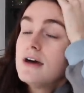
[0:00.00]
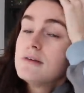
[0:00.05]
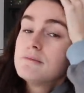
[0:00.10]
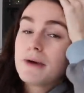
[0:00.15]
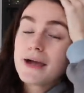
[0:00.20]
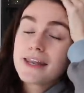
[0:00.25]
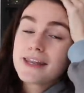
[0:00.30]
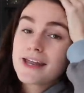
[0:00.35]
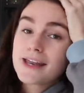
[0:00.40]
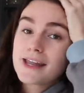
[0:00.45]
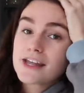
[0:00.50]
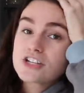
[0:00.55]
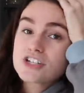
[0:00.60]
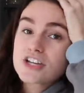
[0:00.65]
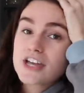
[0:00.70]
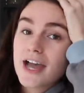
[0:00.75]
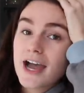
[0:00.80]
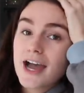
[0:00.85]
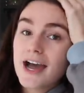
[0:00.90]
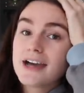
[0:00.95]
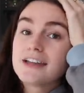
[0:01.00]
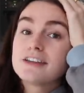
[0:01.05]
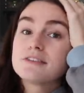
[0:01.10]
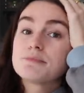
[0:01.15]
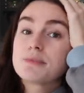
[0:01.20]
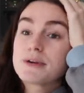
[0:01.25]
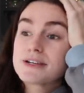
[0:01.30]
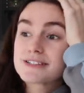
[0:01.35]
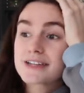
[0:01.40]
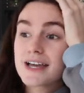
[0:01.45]
My nan actually
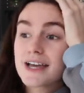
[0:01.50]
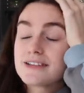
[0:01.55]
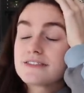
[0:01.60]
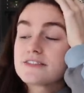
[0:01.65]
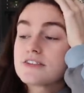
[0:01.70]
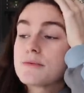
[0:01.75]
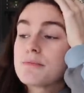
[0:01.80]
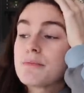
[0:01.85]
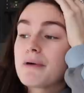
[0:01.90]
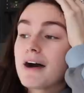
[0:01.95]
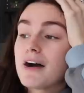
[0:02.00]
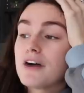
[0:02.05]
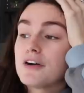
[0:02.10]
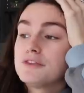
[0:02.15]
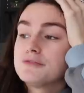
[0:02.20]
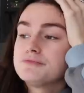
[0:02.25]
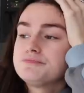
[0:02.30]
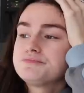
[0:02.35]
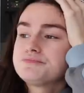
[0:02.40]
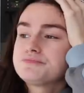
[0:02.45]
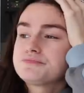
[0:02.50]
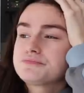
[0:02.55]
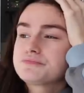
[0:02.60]
had breast cancer about